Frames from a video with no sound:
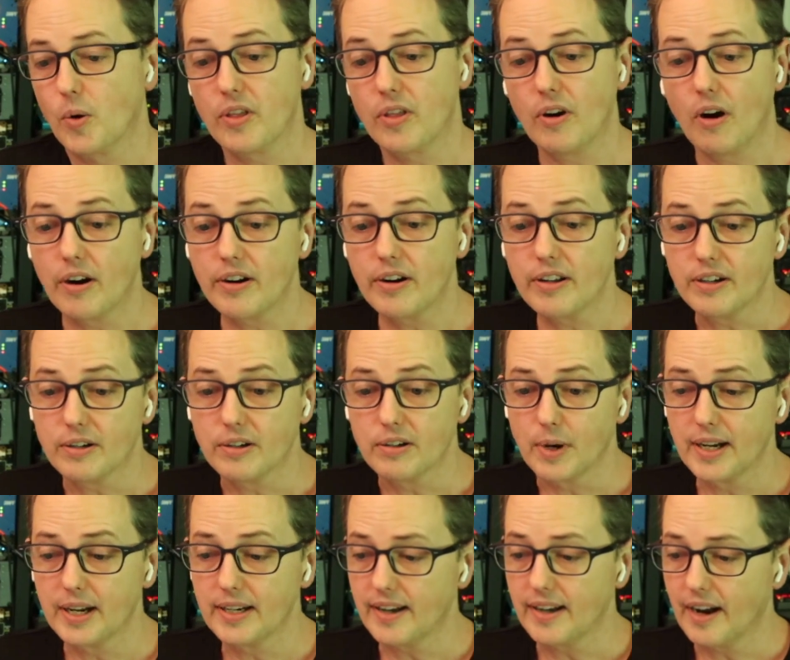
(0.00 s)
the audio,
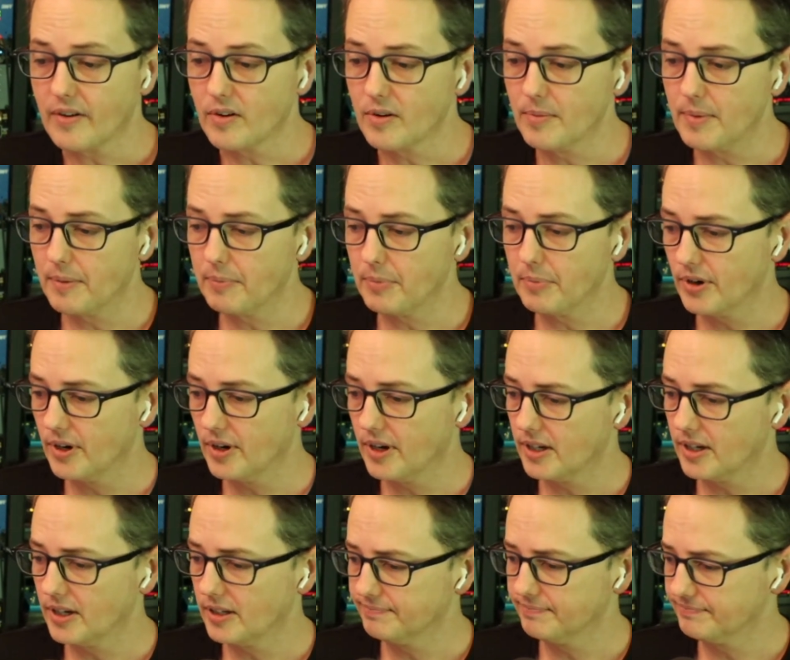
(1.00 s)
right? I
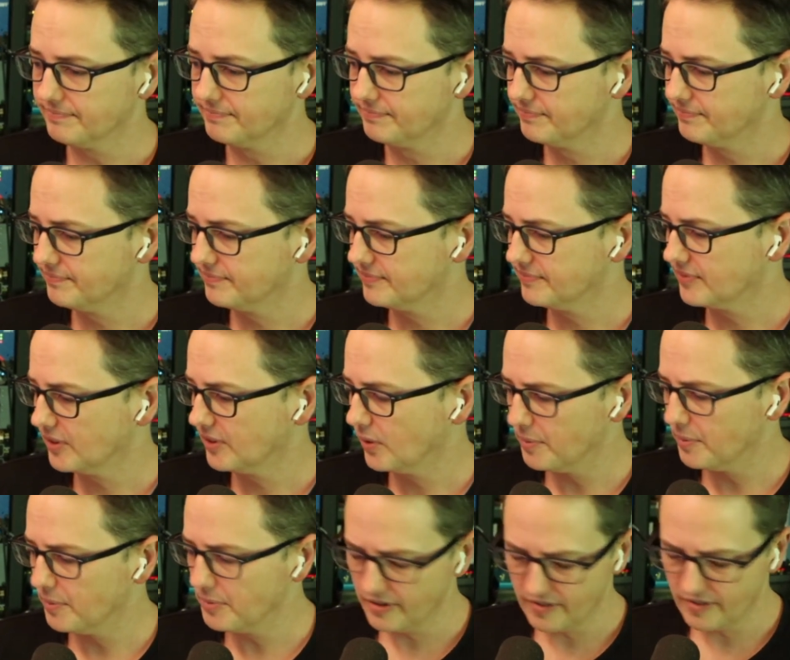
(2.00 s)
remember,
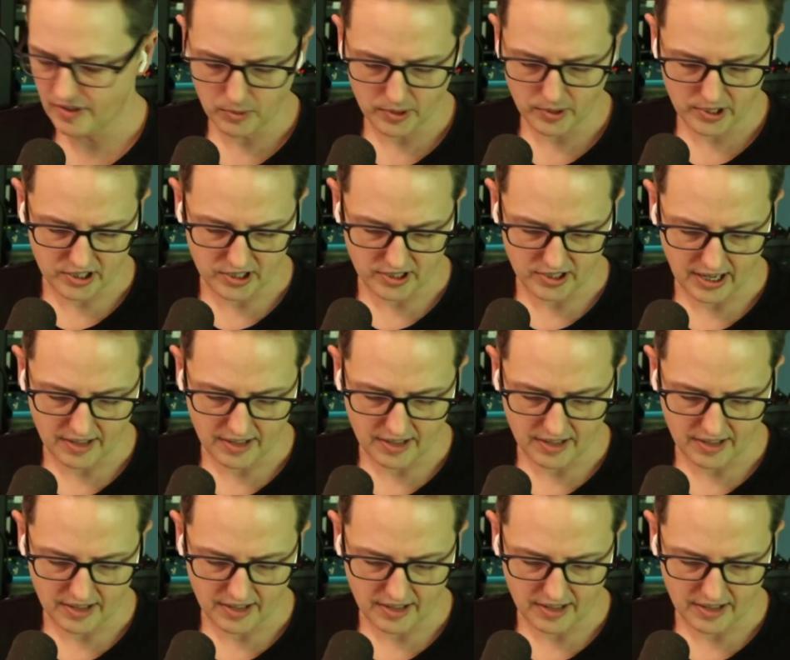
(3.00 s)
what movie was it?